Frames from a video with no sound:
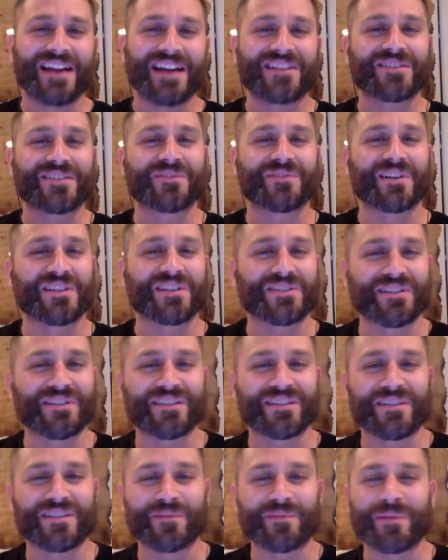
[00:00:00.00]
I just want to
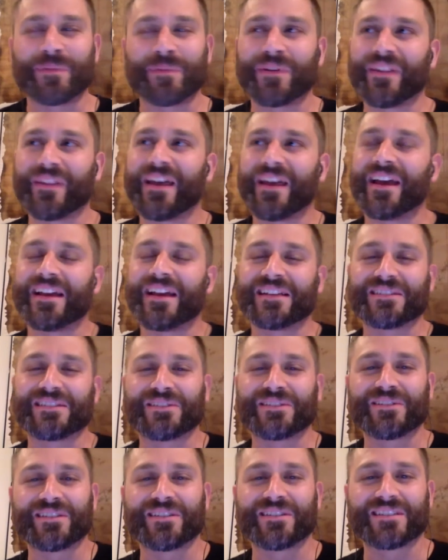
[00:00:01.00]
stress to people that as
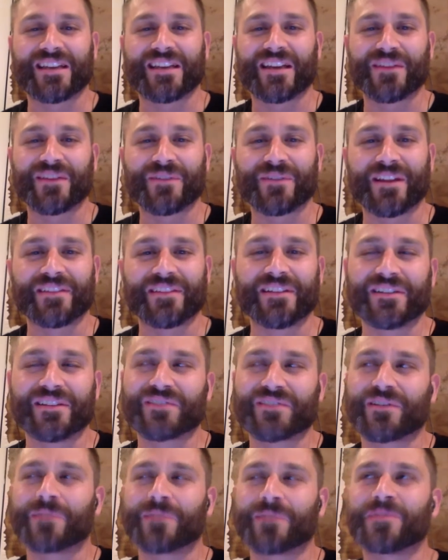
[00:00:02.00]
soon as I had read the
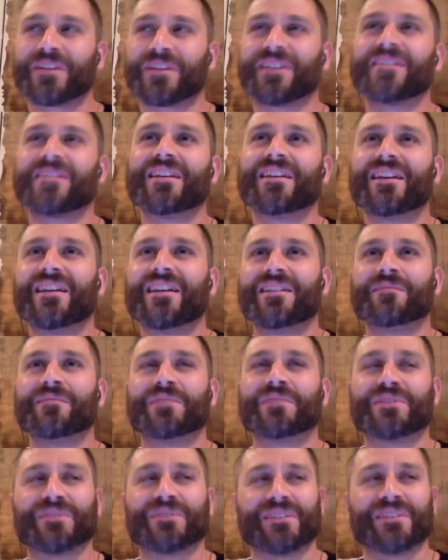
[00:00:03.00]
description,
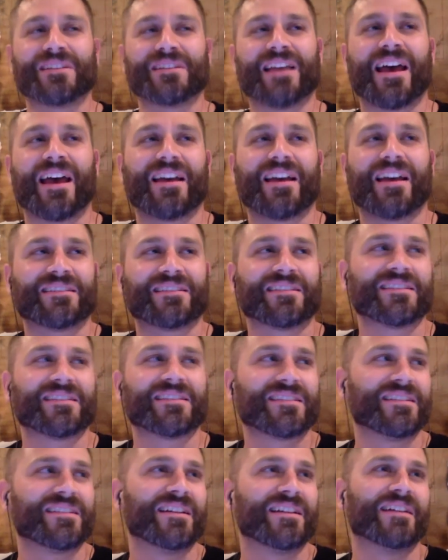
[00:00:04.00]
between that and
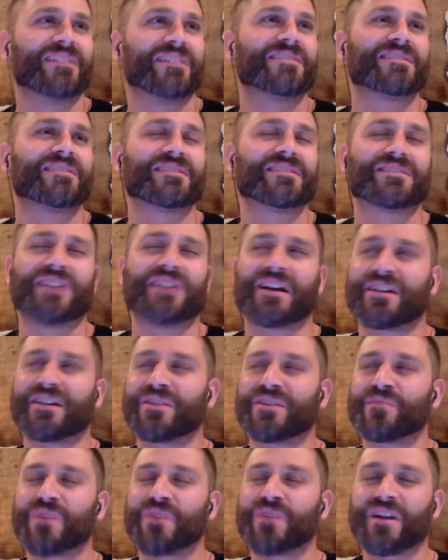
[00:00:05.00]
you know talking
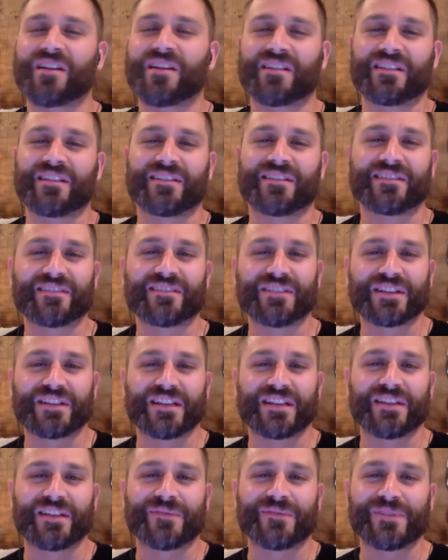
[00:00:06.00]
to Mark and
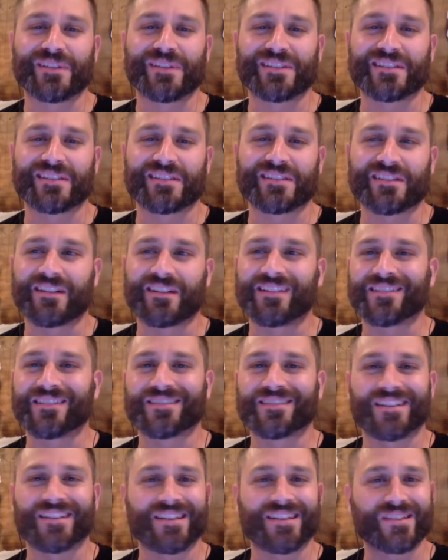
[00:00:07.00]
looking at Felix's art, I was
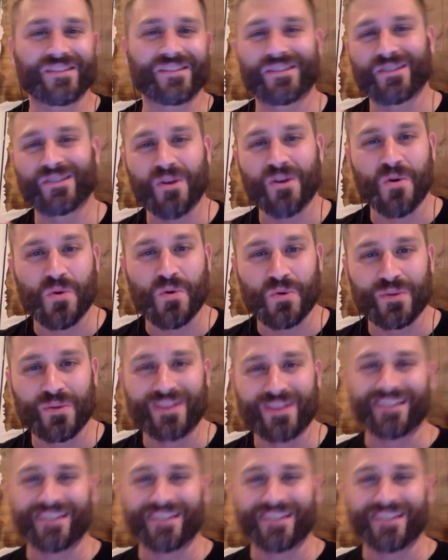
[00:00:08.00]
like, sold.